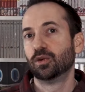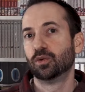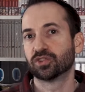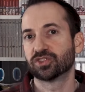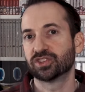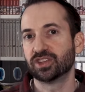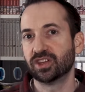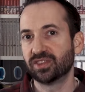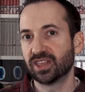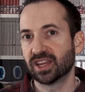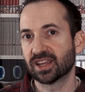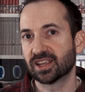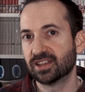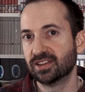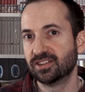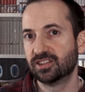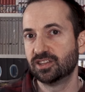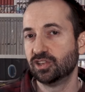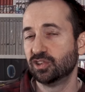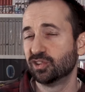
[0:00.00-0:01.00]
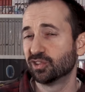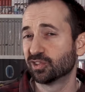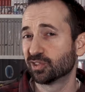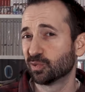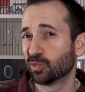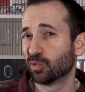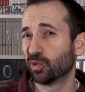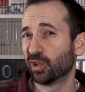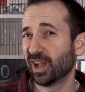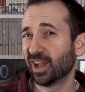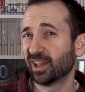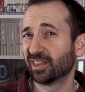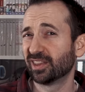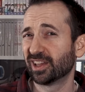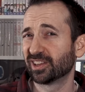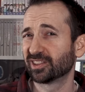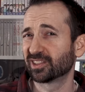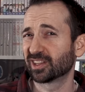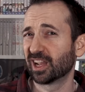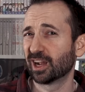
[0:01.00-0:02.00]
We'll see if that continues and we'll add
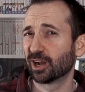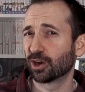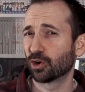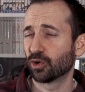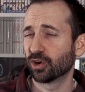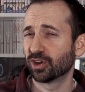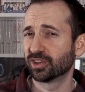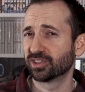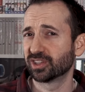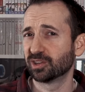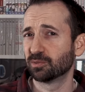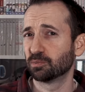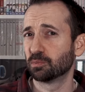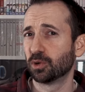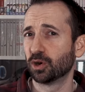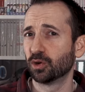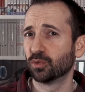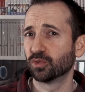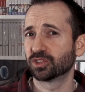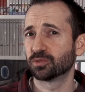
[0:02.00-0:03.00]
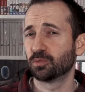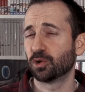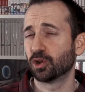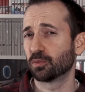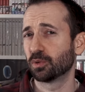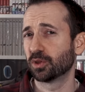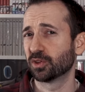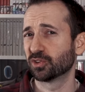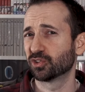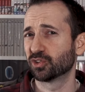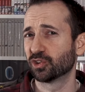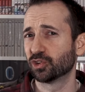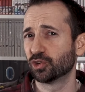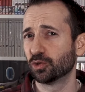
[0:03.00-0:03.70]
that as a category instead of putting it with smaller publishers.